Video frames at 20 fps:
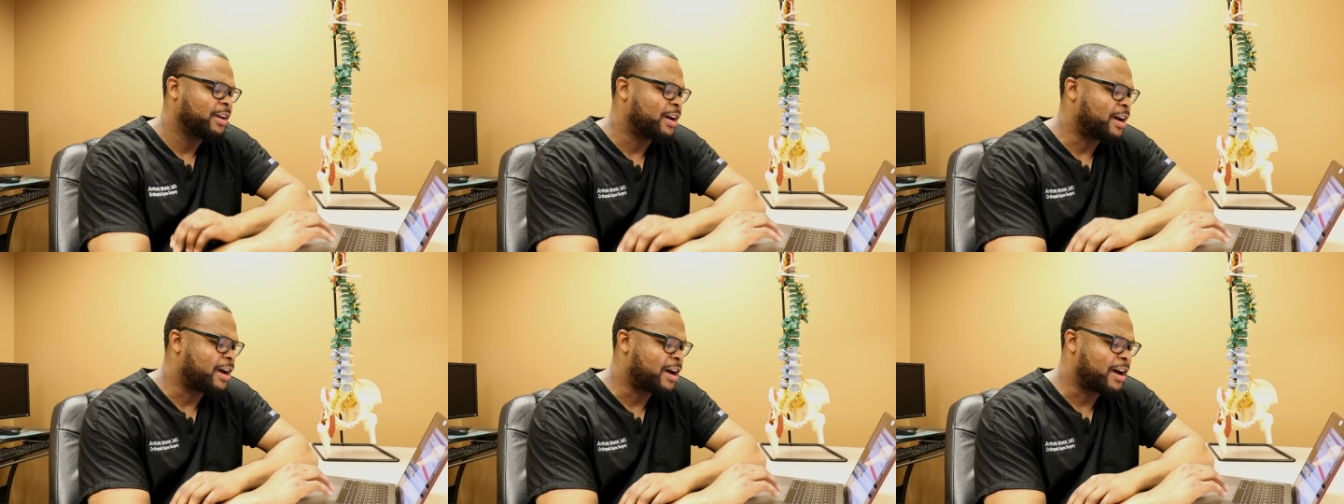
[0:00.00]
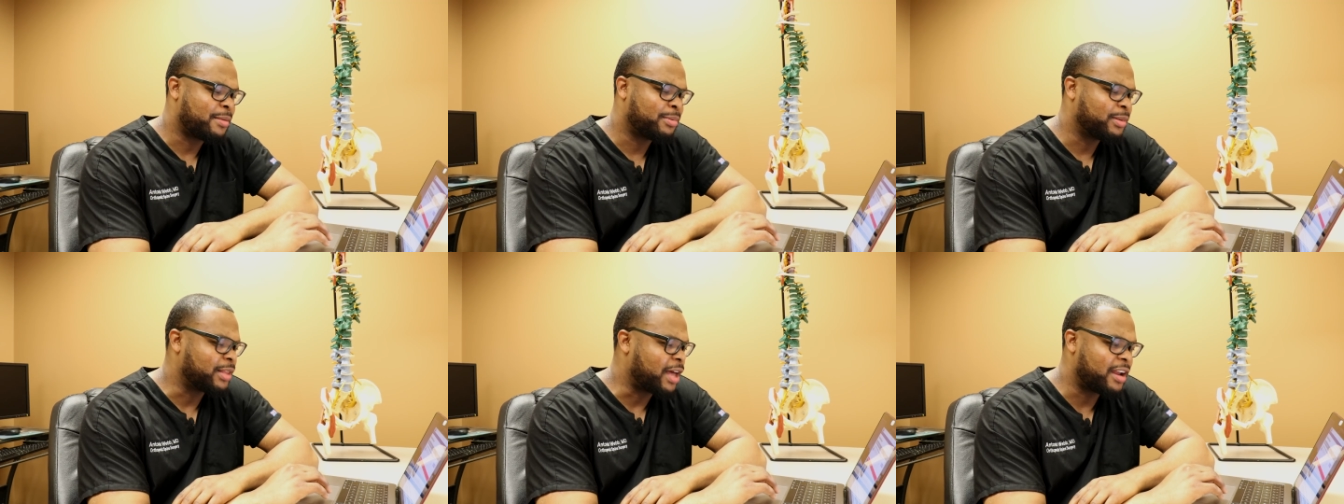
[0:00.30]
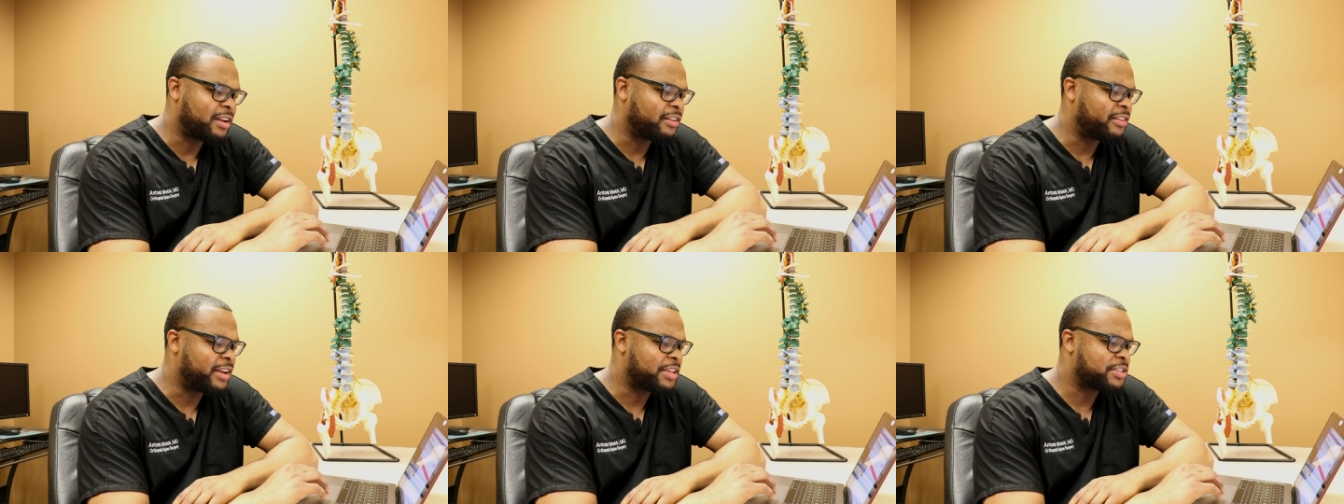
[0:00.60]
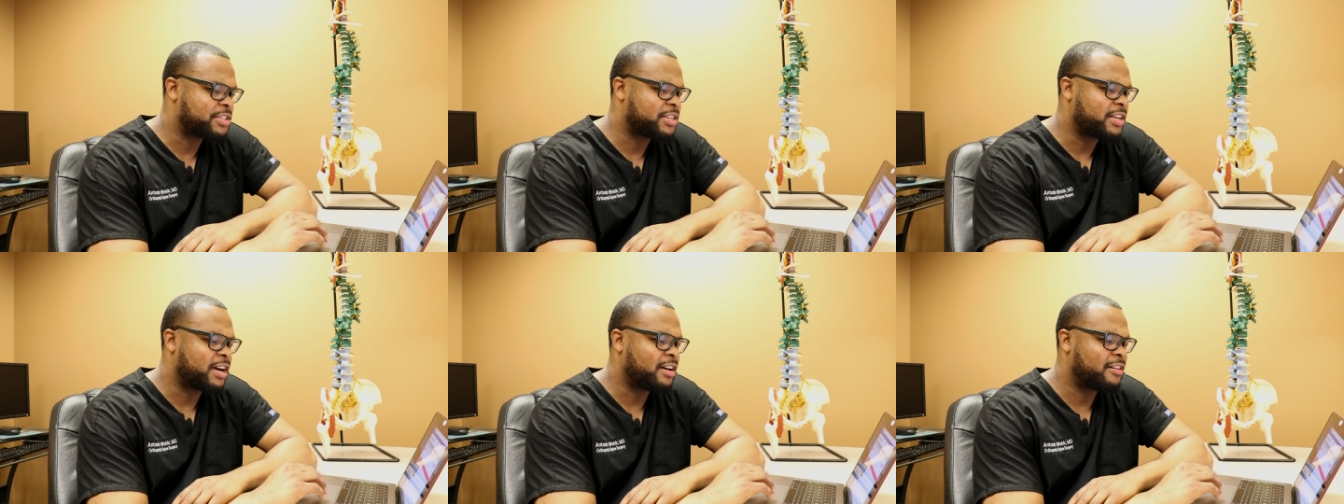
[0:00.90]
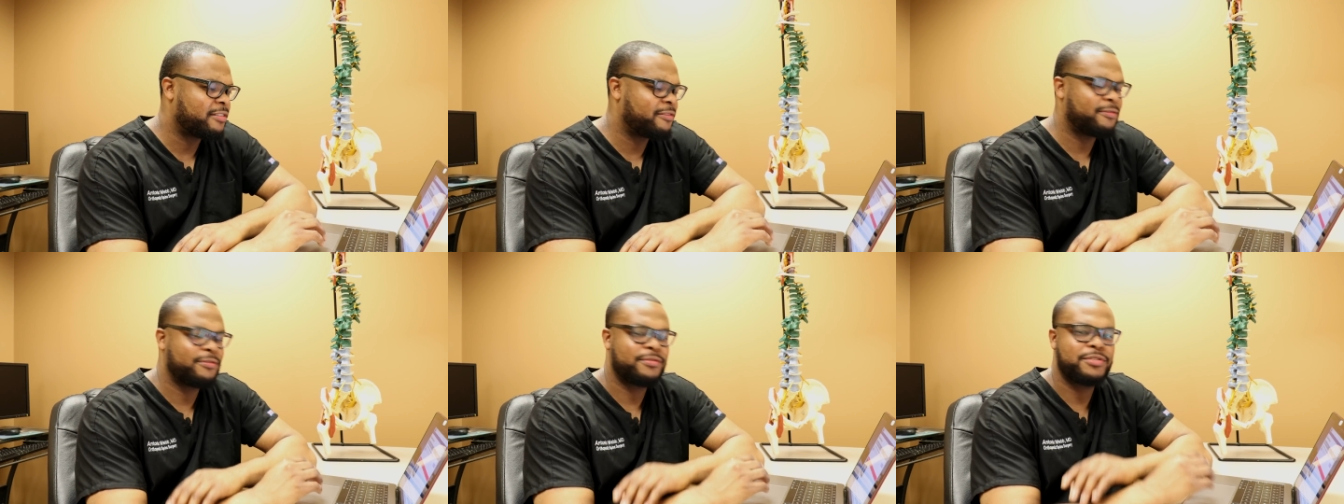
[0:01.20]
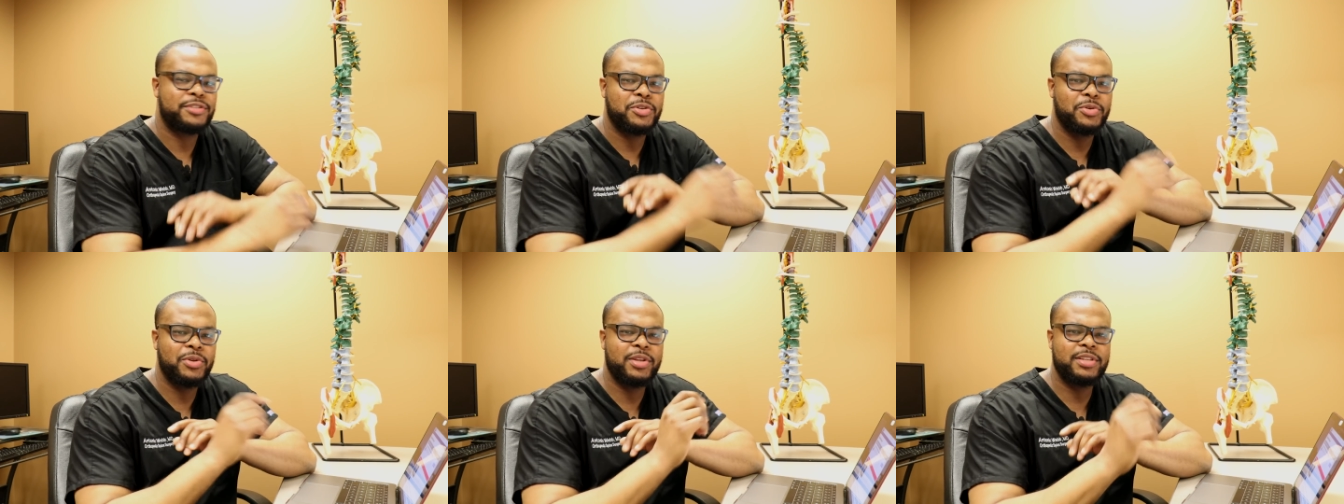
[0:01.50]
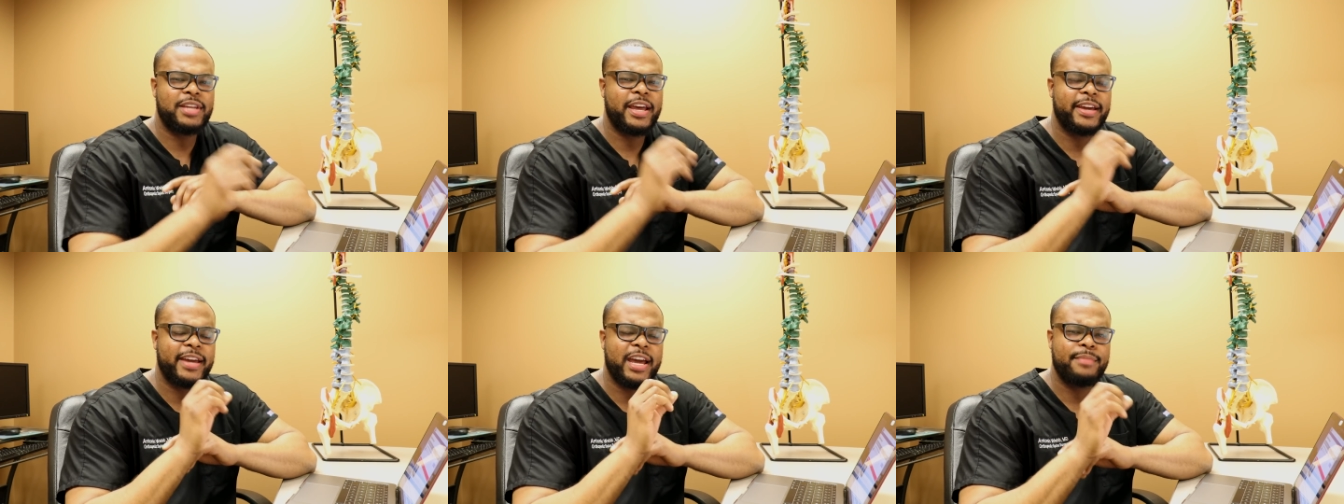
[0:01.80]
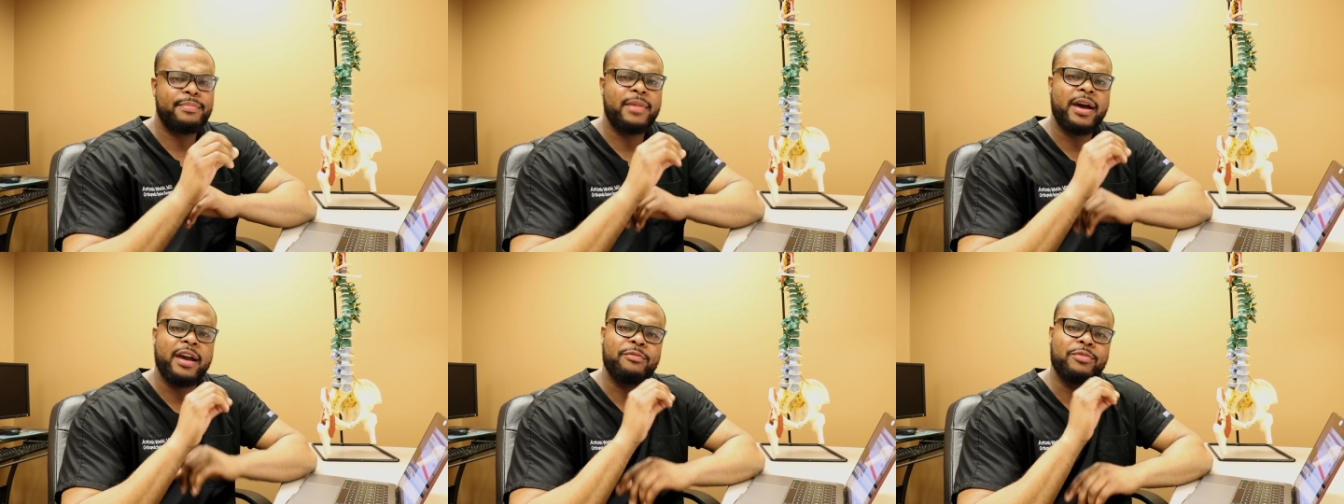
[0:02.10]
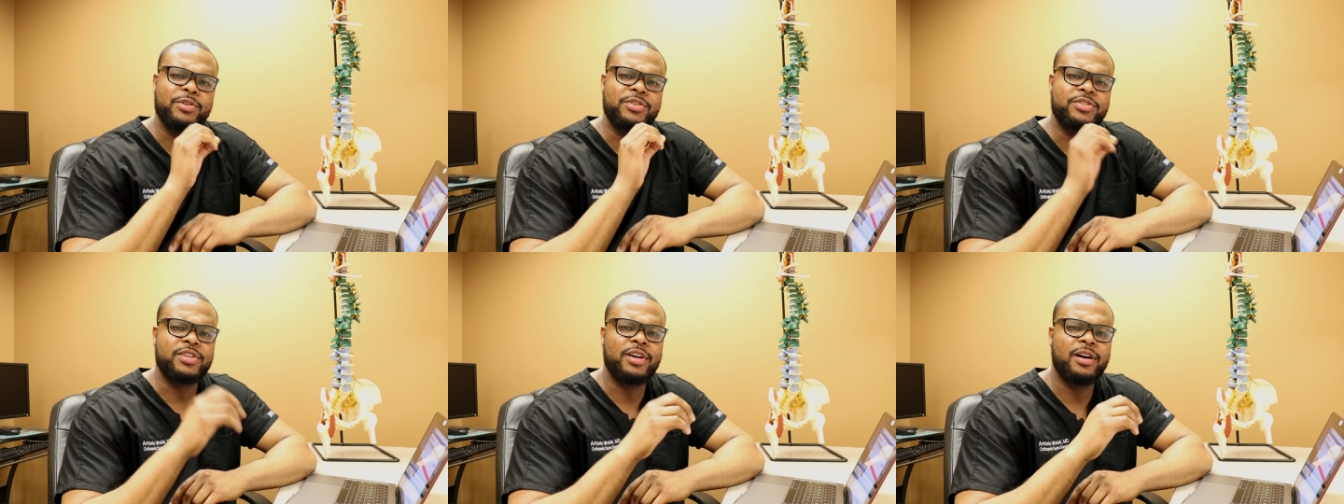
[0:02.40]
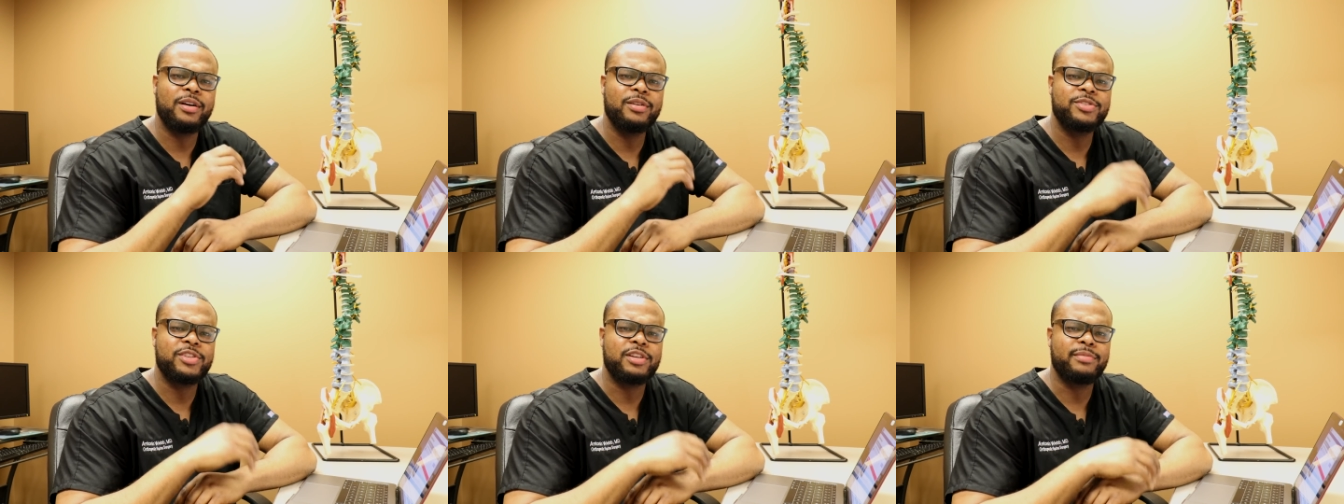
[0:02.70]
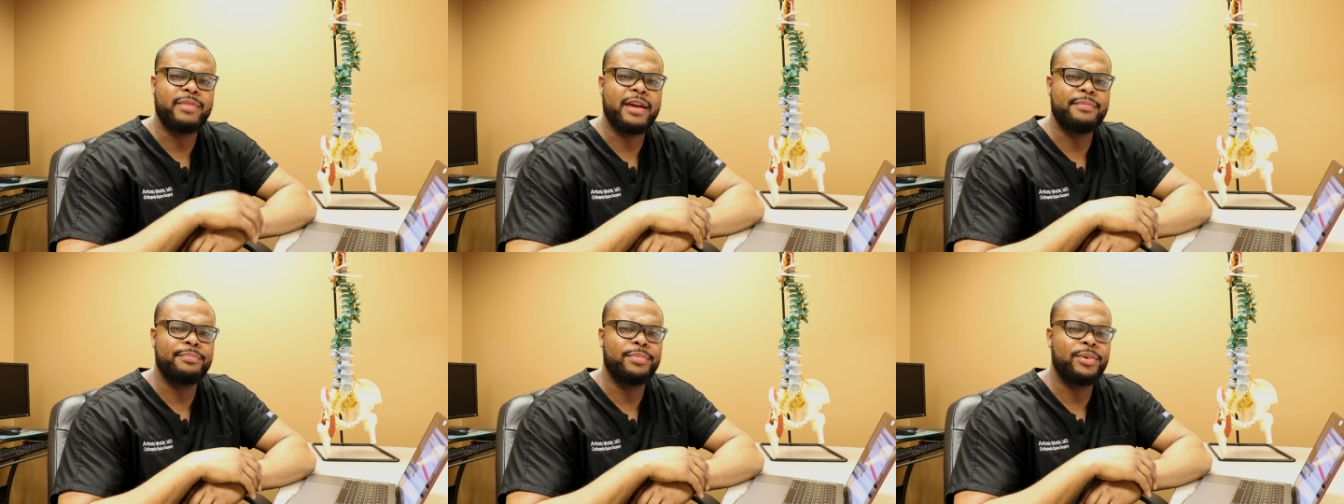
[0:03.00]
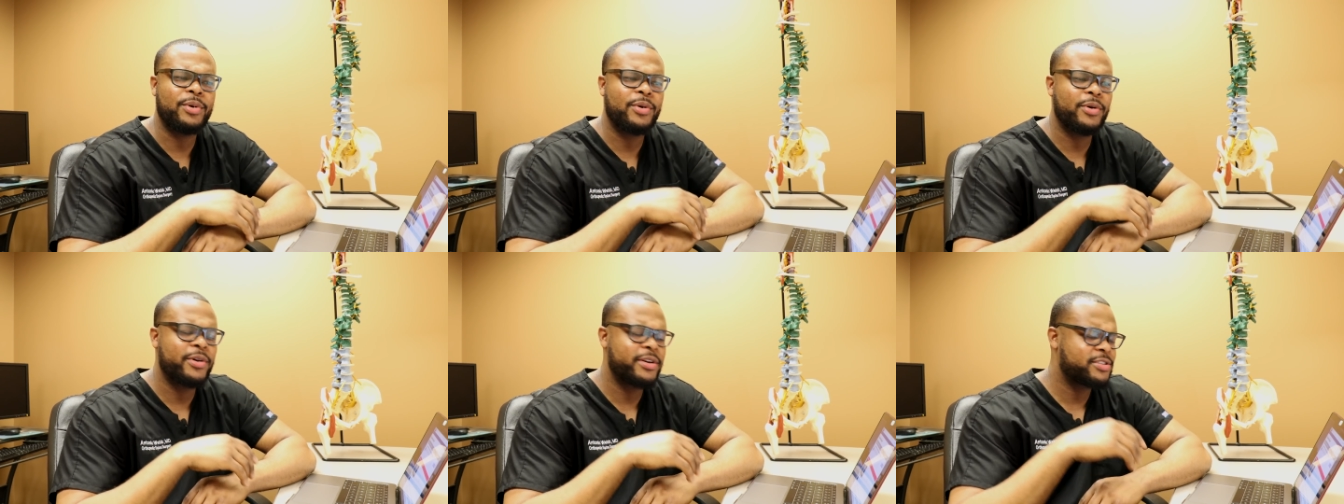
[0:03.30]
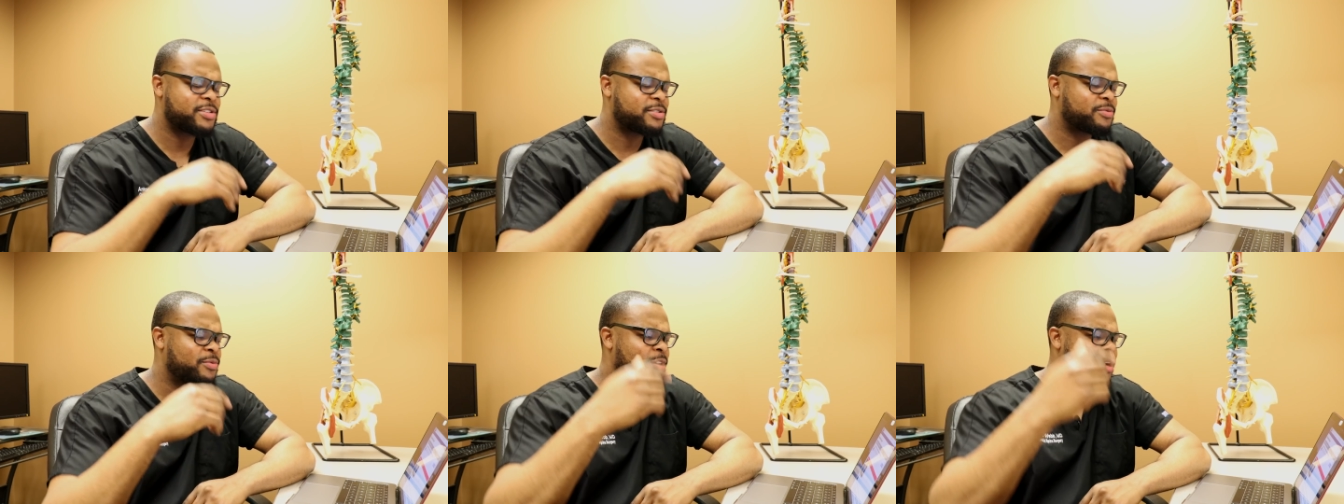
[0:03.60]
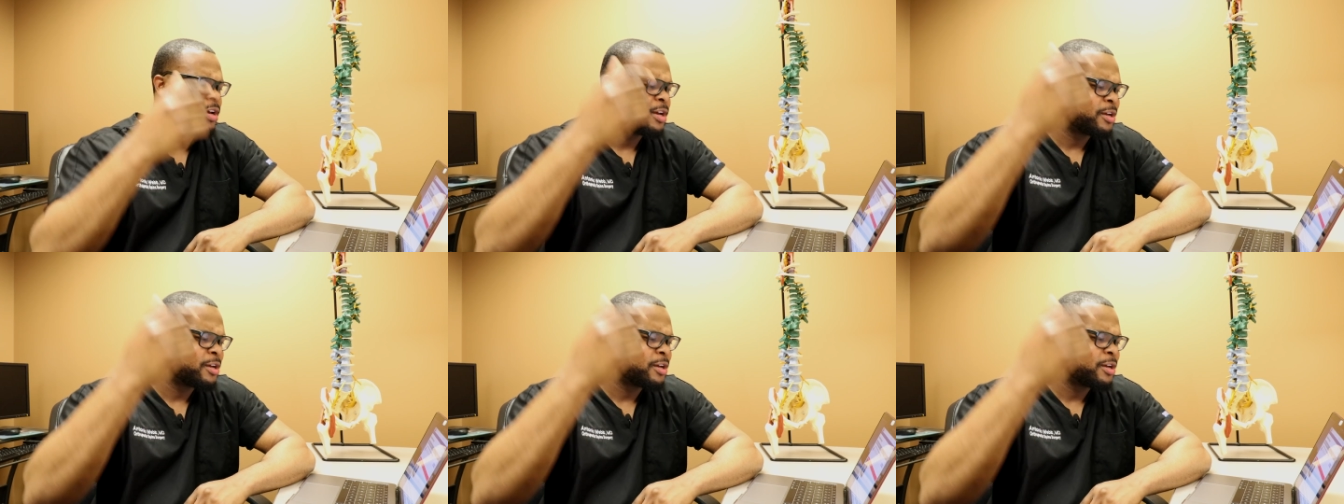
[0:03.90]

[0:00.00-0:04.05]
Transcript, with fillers: uh, a lot of that stuff, as soon as I got my results on my boards,